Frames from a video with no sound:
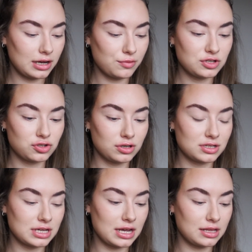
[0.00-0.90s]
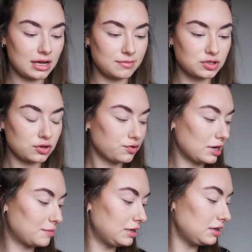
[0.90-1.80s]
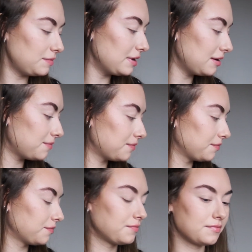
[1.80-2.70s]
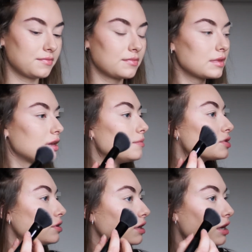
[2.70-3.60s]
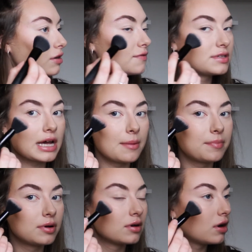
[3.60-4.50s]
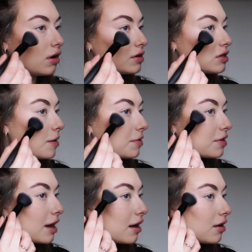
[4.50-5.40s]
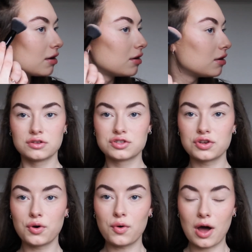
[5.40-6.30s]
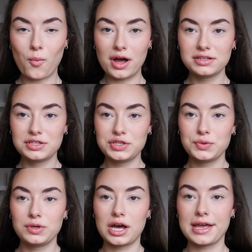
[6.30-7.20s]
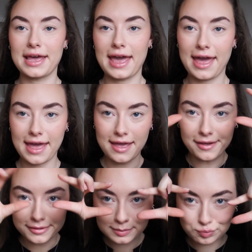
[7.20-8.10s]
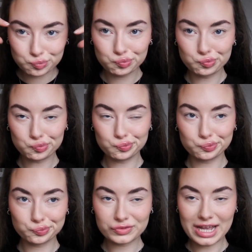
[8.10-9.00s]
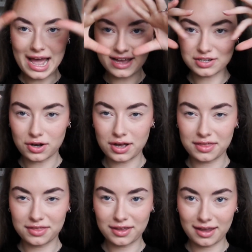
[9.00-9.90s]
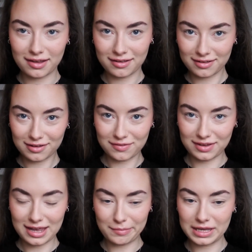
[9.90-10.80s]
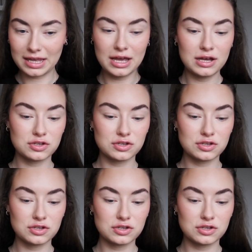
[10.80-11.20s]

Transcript: I always struggle saying that. I'm just gonna grab a little bit, and I'm just gonna kind of tap on top of that. So I want to do like a cat eye thing, if you get me.